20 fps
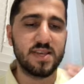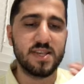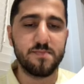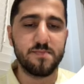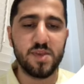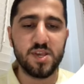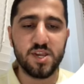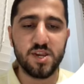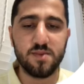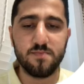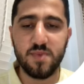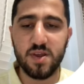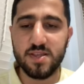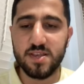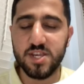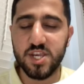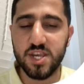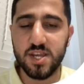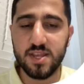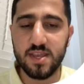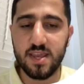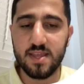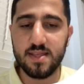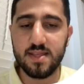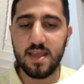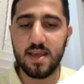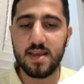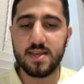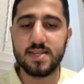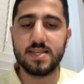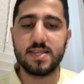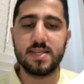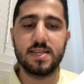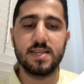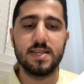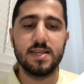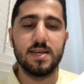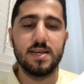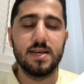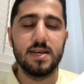is measured by the Gini index,
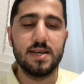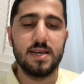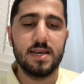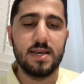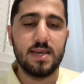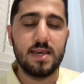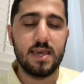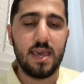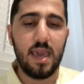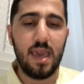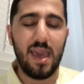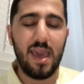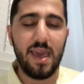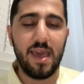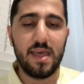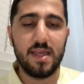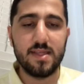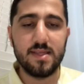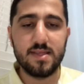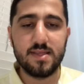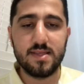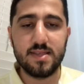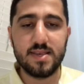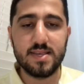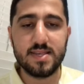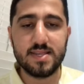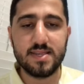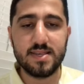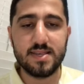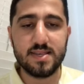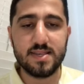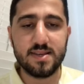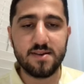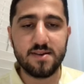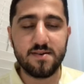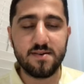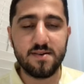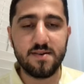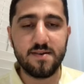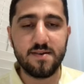and this
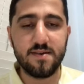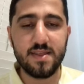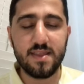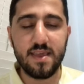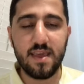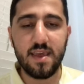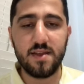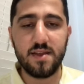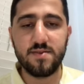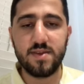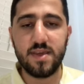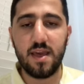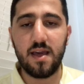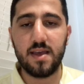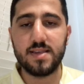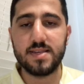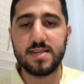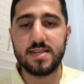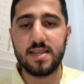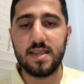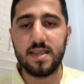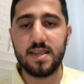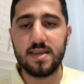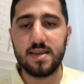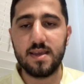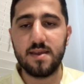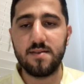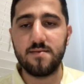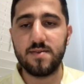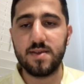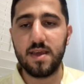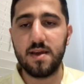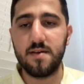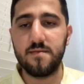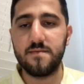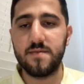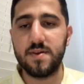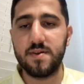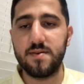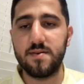green area is the area
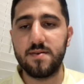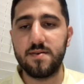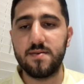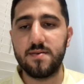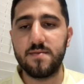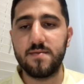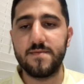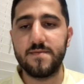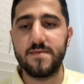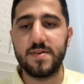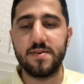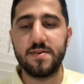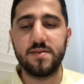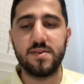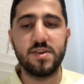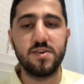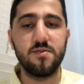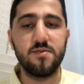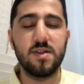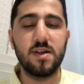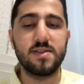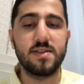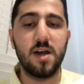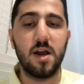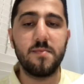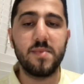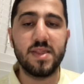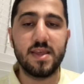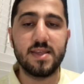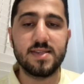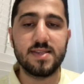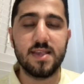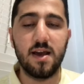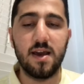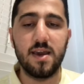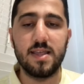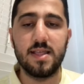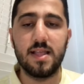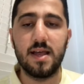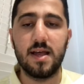where EULA dominates
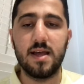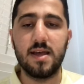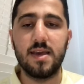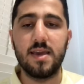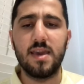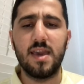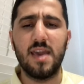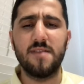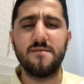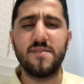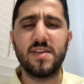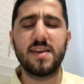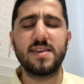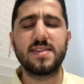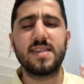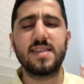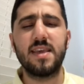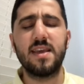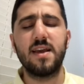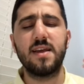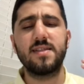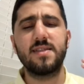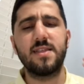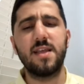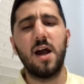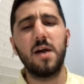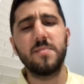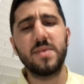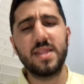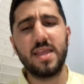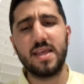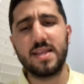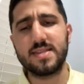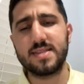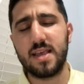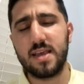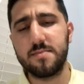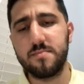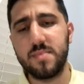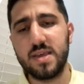ILA. And when I say dominates,
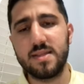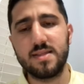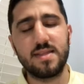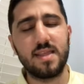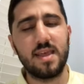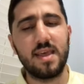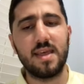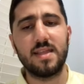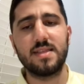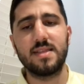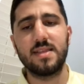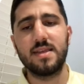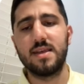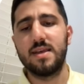I mean that